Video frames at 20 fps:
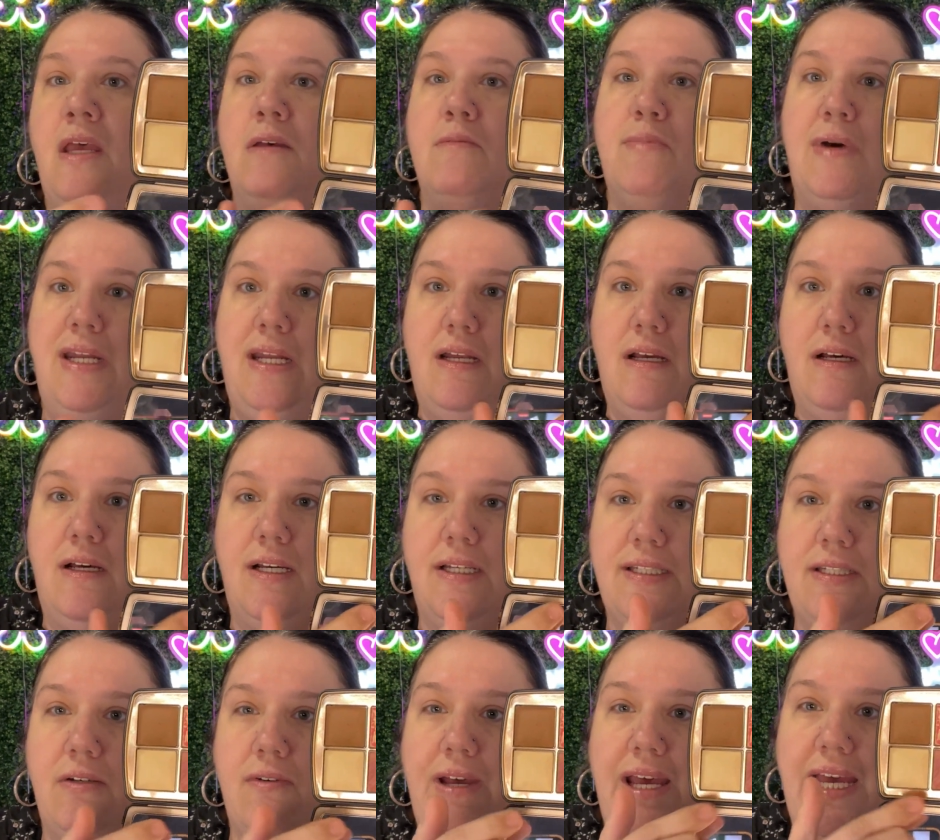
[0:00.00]
but it
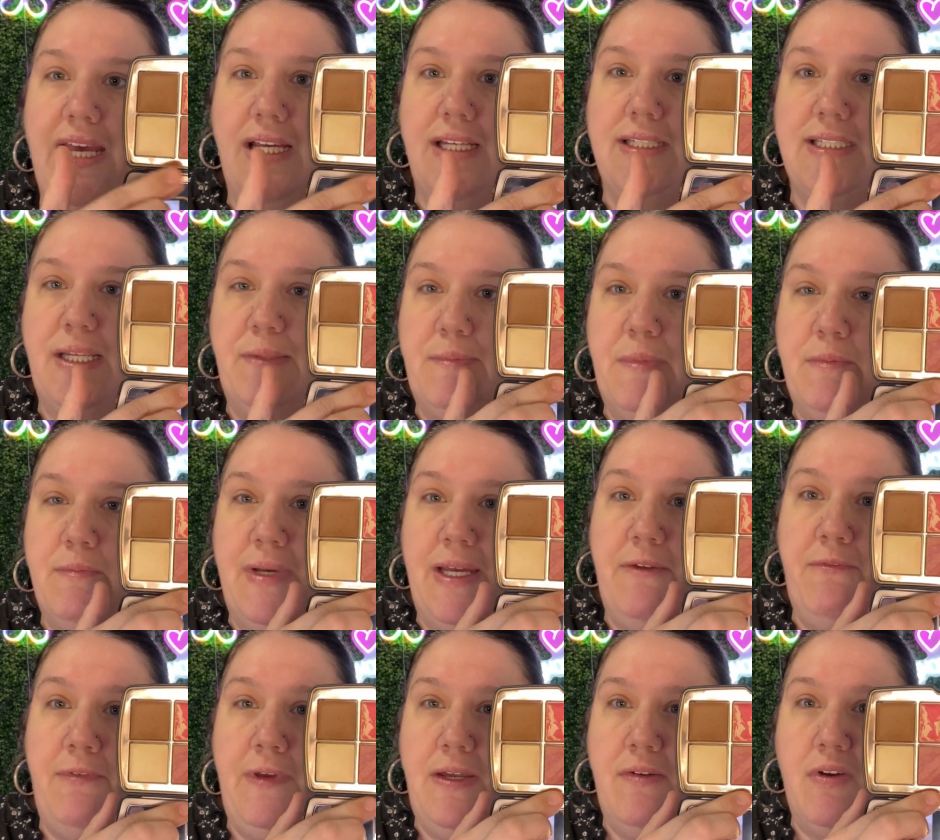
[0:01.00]
also has some of my
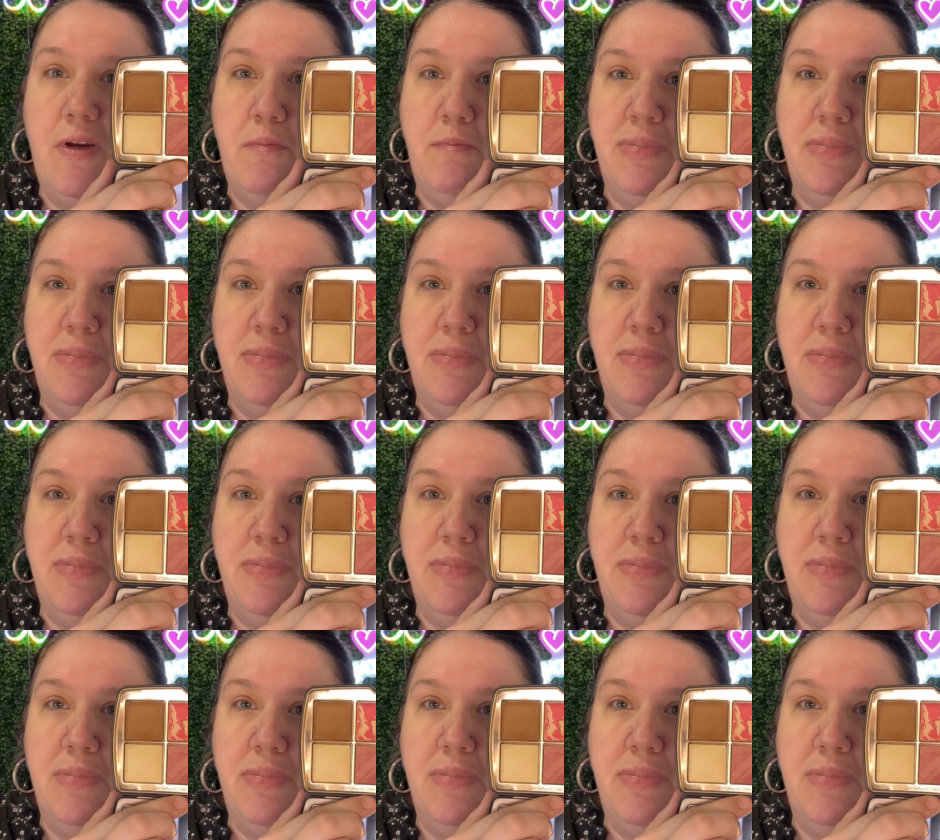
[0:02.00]
favorite